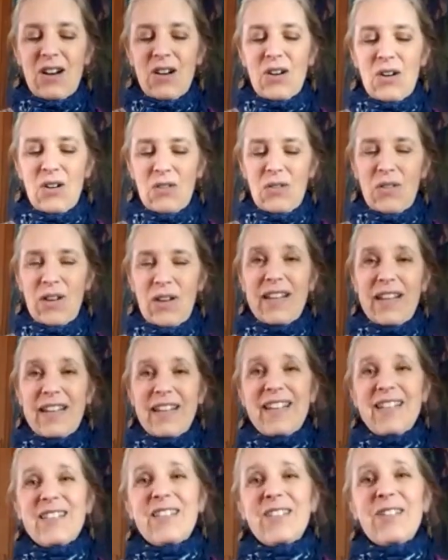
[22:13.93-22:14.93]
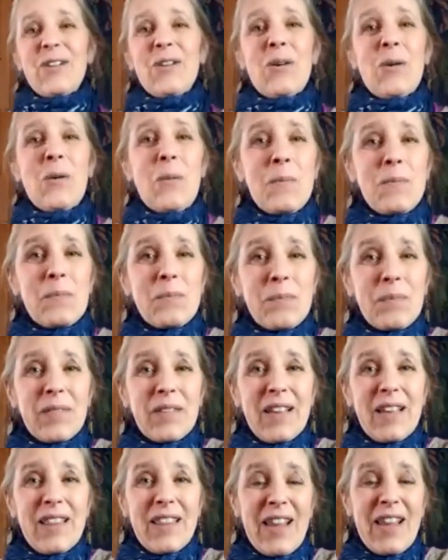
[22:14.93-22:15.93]
Alrighty, so
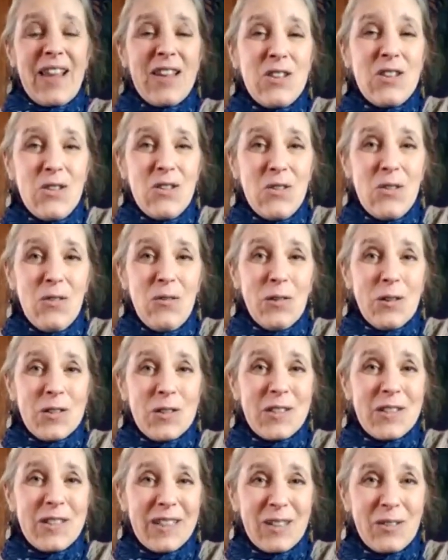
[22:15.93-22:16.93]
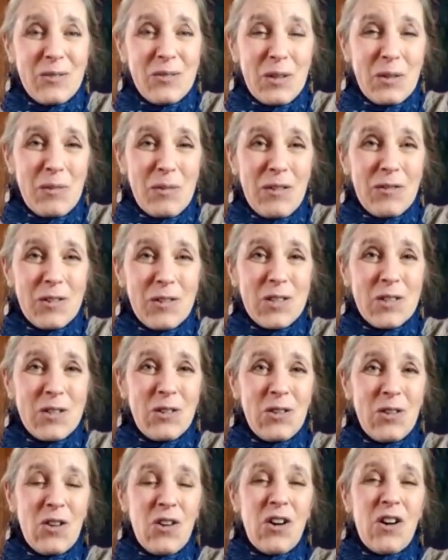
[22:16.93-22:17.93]
thank you for sticking with me for
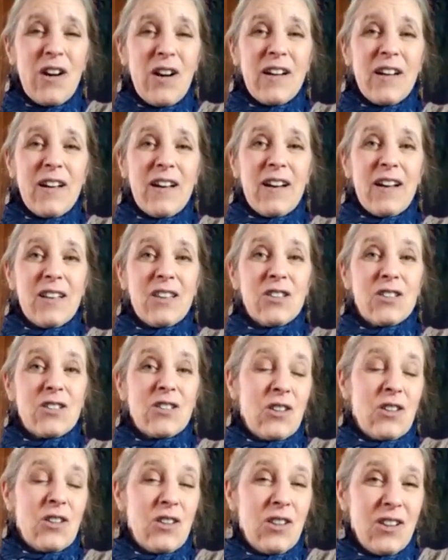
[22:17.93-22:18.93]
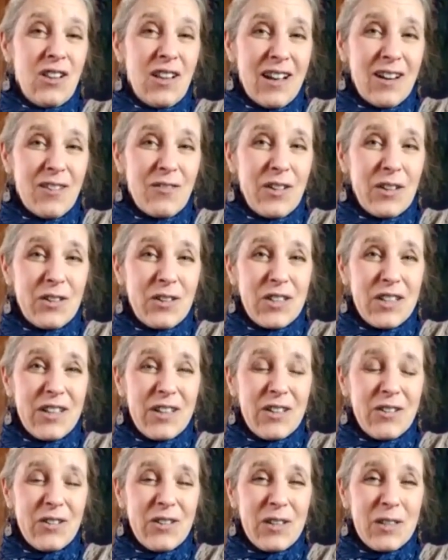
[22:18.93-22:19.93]
so long. Uh, there's a lot of energy
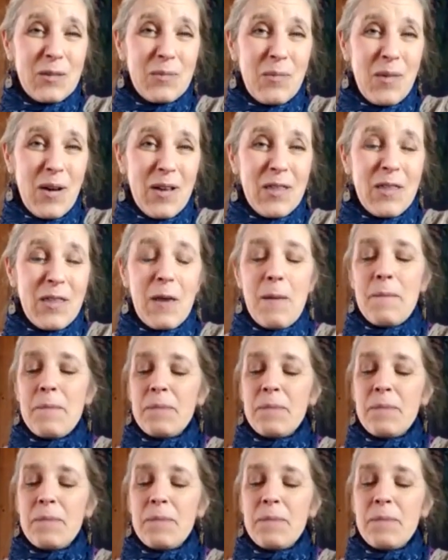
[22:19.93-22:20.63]
here in this month.